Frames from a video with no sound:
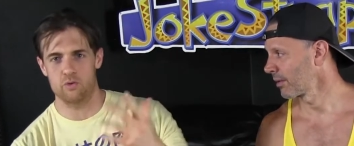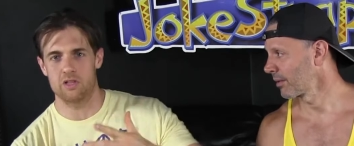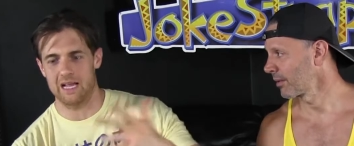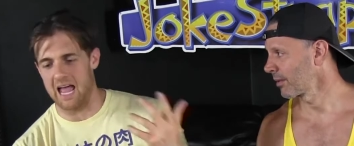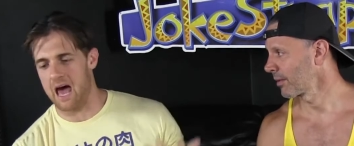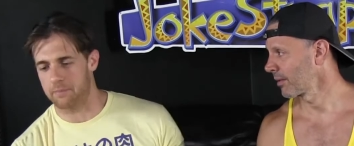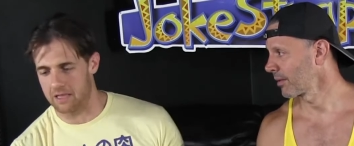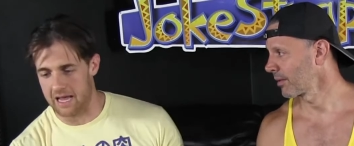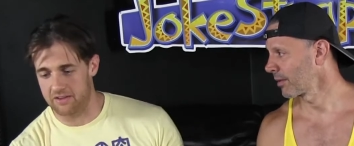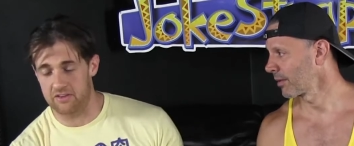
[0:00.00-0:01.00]
Speaker 1: doing like ab
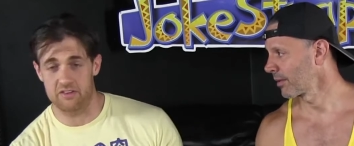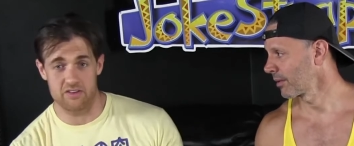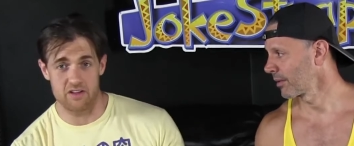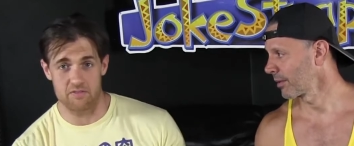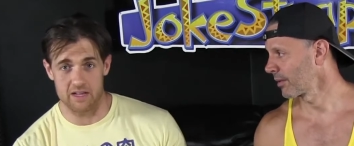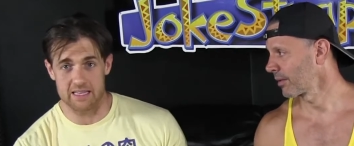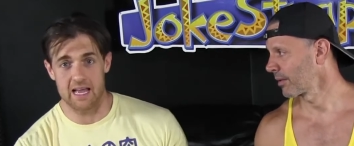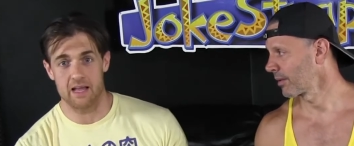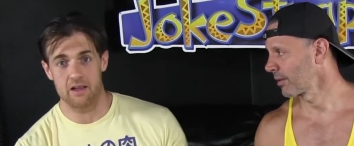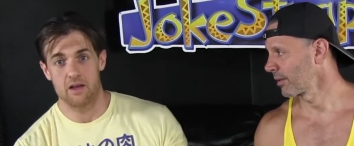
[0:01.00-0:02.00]
classes and stuff like
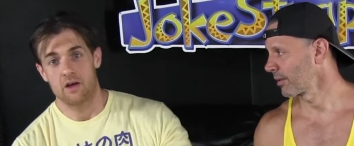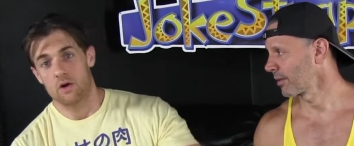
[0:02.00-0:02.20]
that.